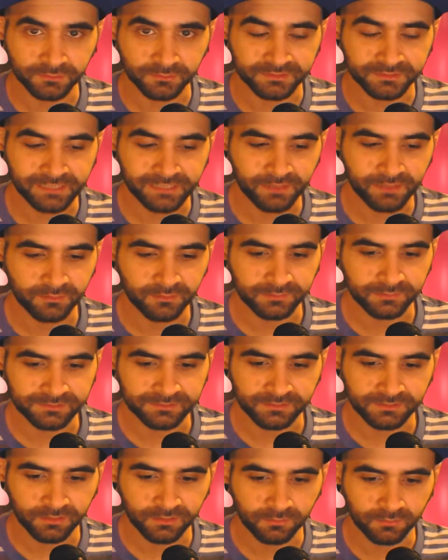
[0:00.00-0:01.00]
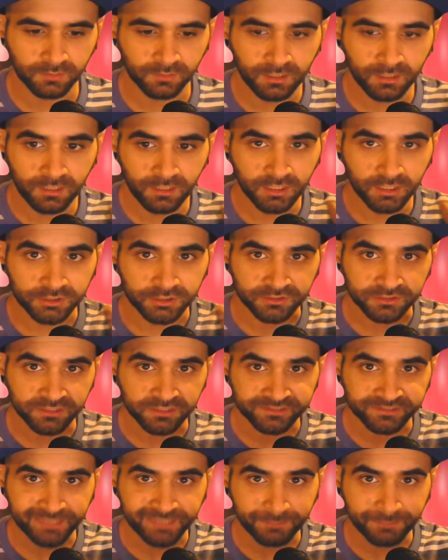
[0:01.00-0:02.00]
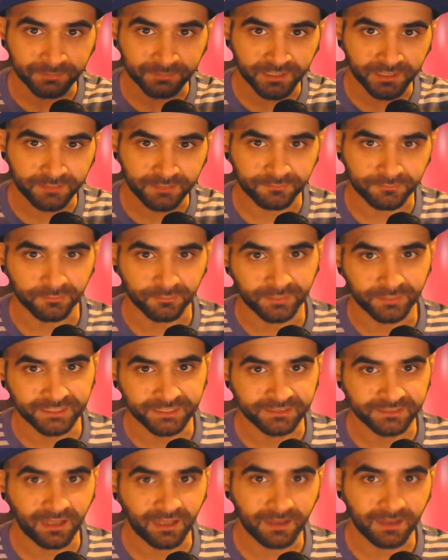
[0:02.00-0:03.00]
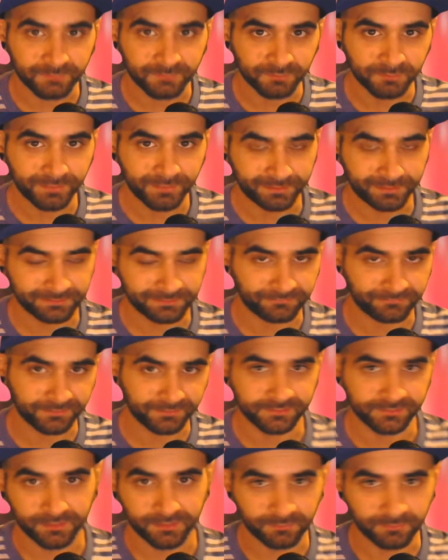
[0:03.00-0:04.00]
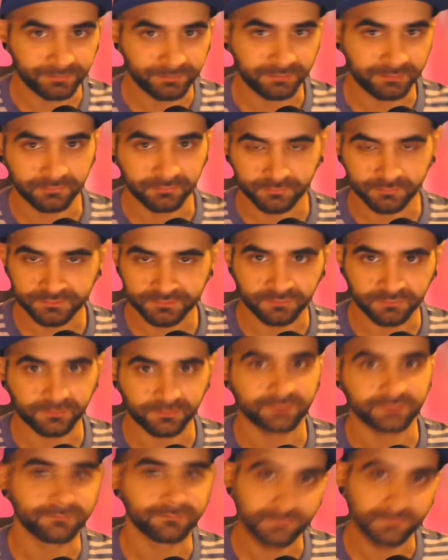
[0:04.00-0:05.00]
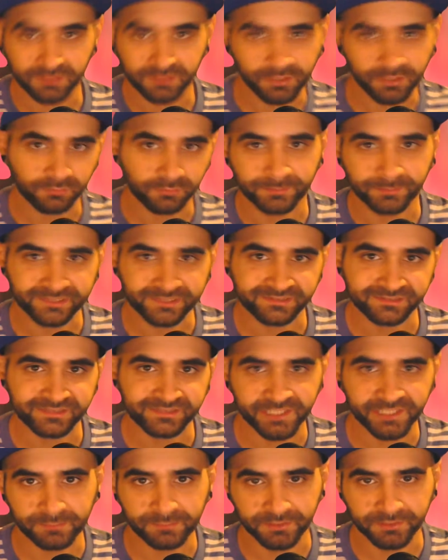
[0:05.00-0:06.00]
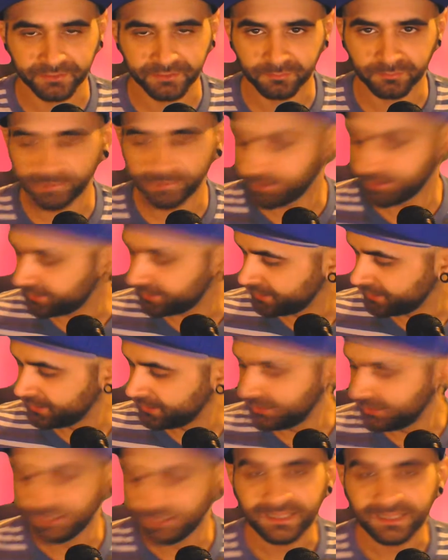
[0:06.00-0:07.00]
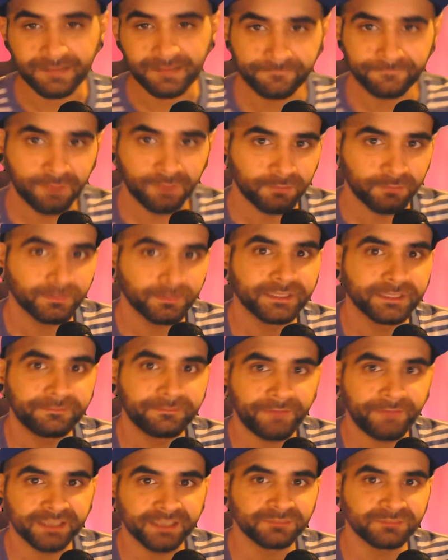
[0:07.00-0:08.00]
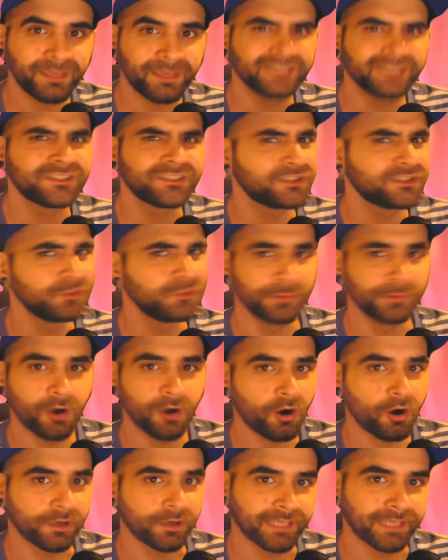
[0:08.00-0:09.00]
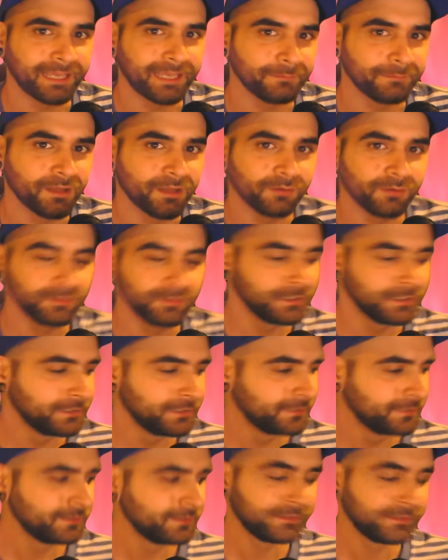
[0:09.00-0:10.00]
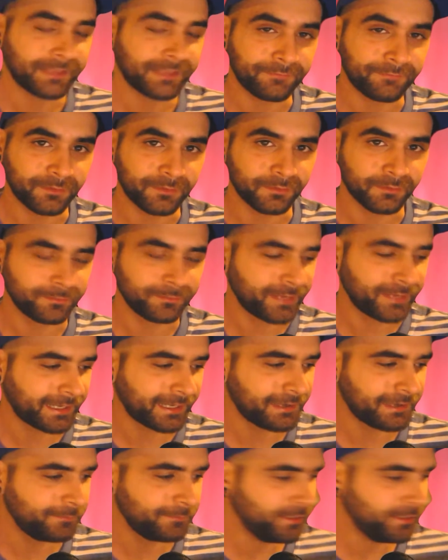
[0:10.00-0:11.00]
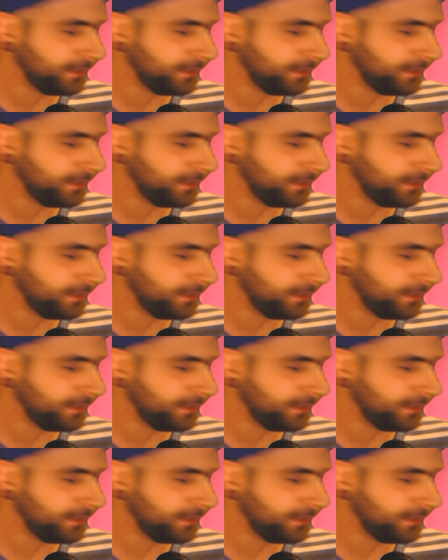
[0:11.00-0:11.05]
it's not always just the same playthrough each time. You pick different people, so it mixes it up a little bit. A lot of fun, really fast paced, super hard game though. Definitely worth picking up.